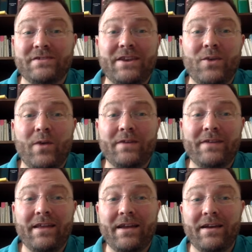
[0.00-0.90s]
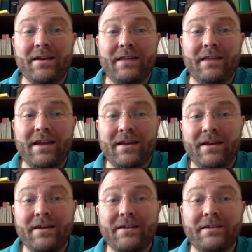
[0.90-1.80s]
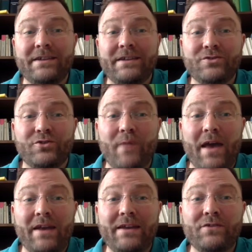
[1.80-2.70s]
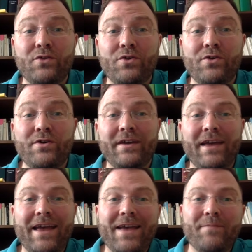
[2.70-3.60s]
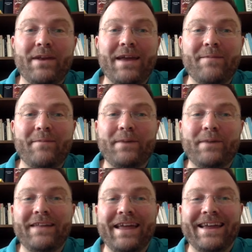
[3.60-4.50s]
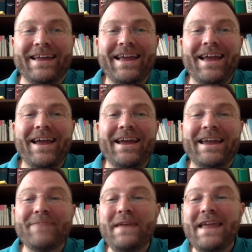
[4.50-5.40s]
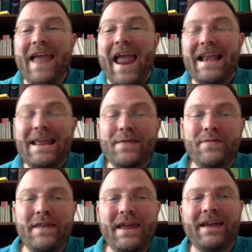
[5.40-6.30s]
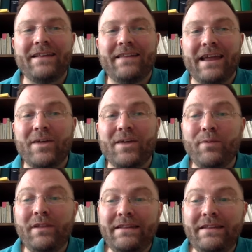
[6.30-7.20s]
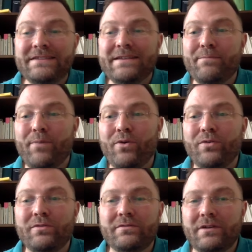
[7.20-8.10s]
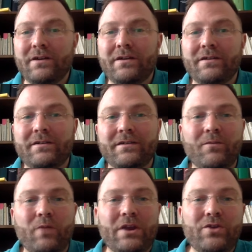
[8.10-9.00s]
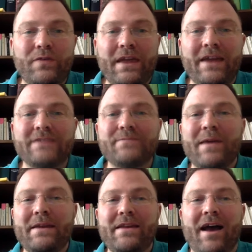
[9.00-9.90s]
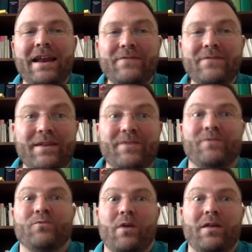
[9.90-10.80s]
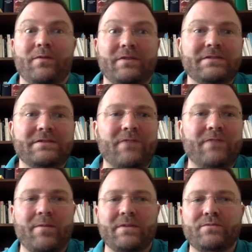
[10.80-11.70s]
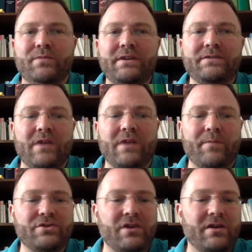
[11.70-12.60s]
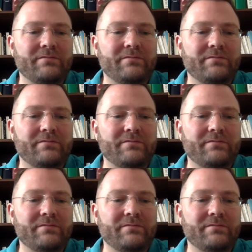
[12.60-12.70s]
I know I sound like a like a digital humanities nerd, but I'm but like can be anything like completely simple. Uh, what you think is maybe not even relevant in this environment. So please do not be shy.